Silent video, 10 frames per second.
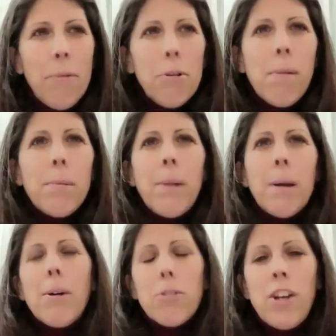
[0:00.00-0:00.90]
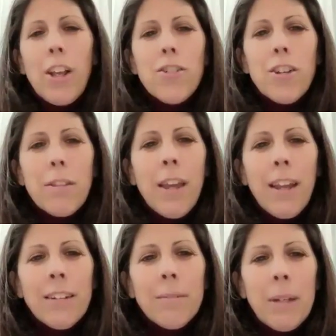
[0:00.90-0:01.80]
And that was probably my most challenging
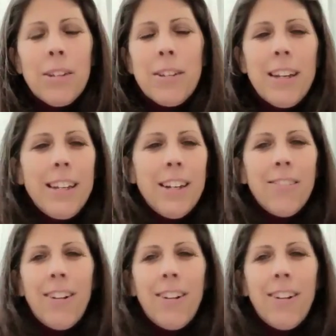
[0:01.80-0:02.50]
thing because I